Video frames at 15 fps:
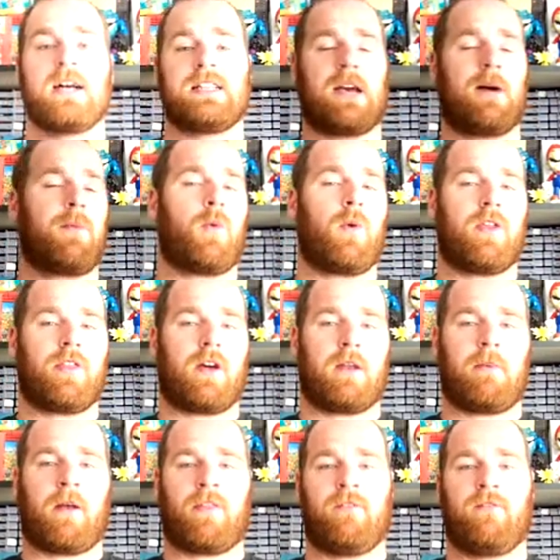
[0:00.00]
Tell me what you thought
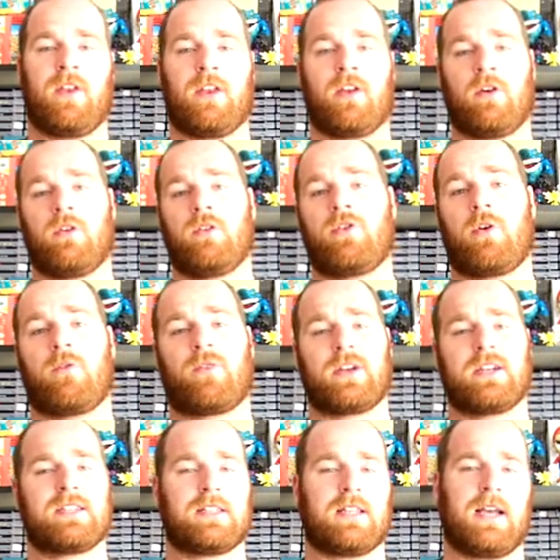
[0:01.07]
about the video. Don't
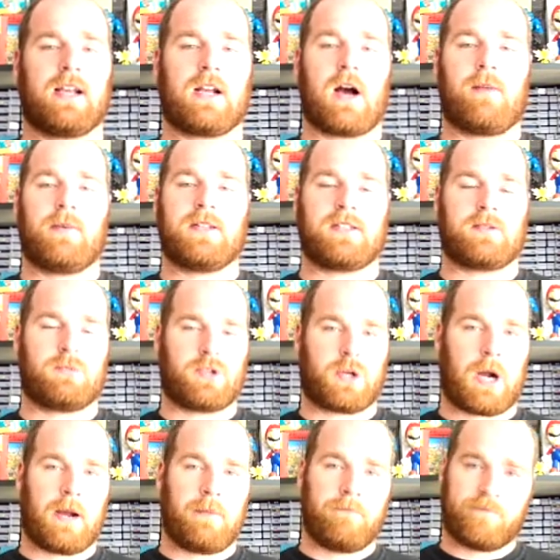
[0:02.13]
forget to like, comment, and
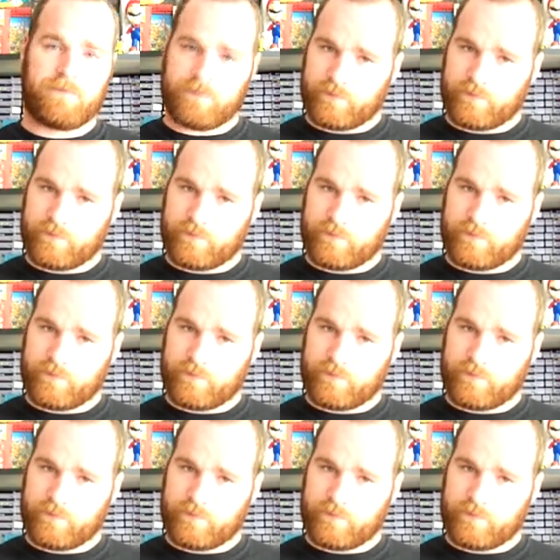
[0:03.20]
subscribe.